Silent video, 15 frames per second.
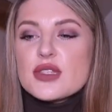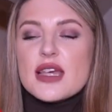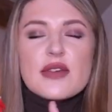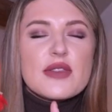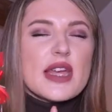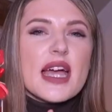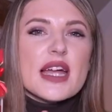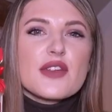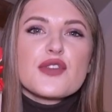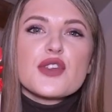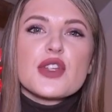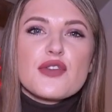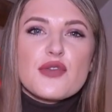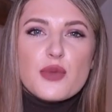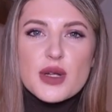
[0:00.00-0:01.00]
that, they had a
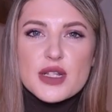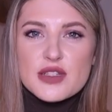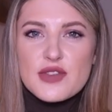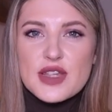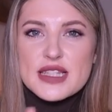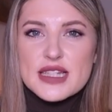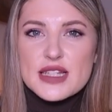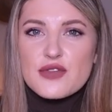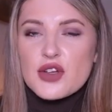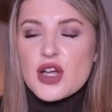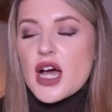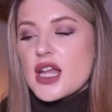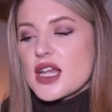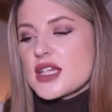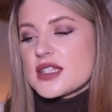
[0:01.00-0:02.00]
few different ones of these, like different
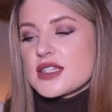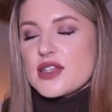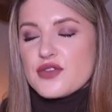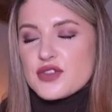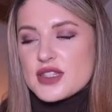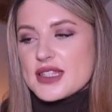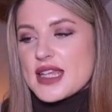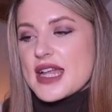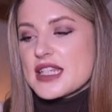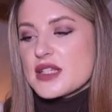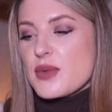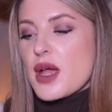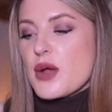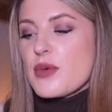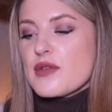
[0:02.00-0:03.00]
colors and different scents,
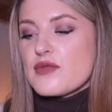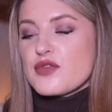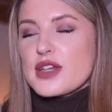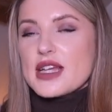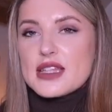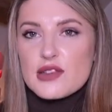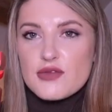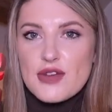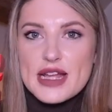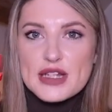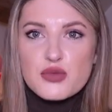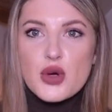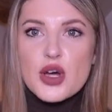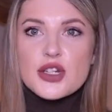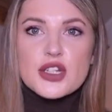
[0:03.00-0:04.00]
but I went for like the
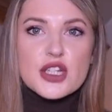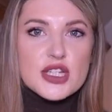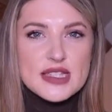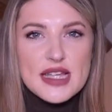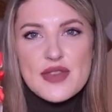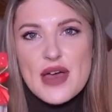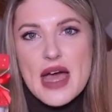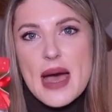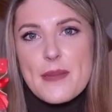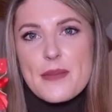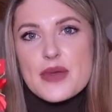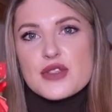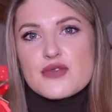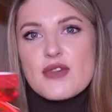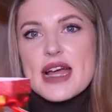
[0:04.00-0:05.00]
red one because like the
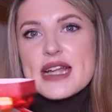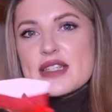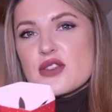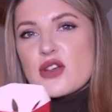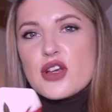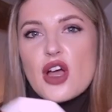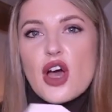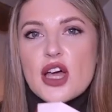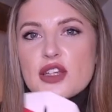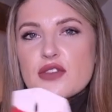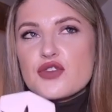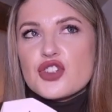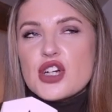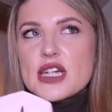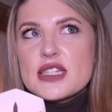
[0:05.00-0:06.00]
hamper's red, so I kind of
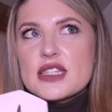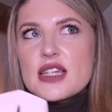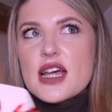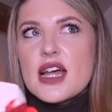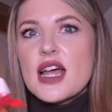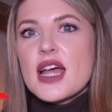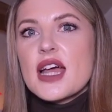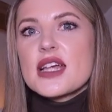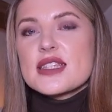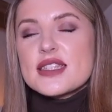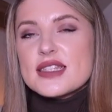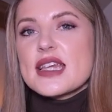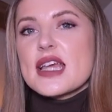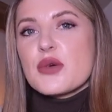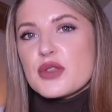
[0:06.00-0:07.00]
tried to
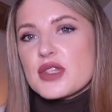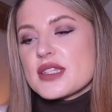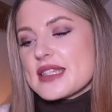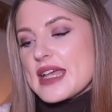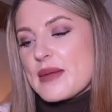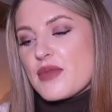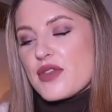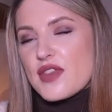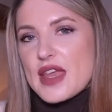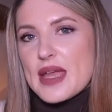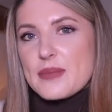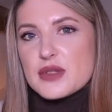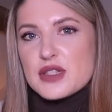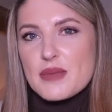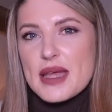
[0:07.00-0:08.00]
stick with the same
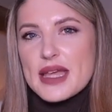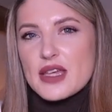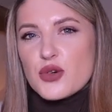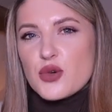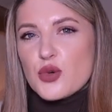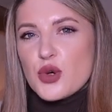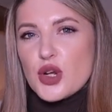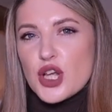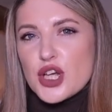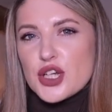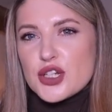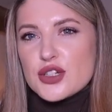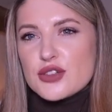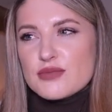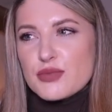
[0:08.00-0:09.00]
theme to make it all
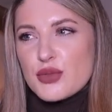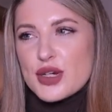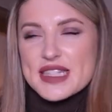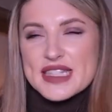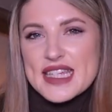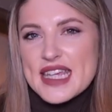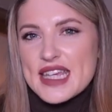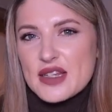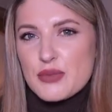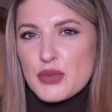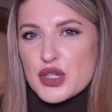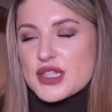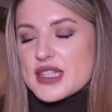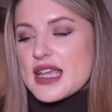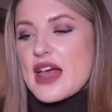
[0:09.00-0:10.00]
look pretty and
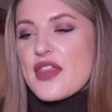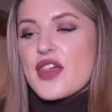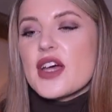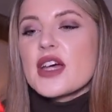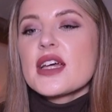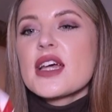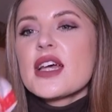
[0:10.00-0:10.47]
put together.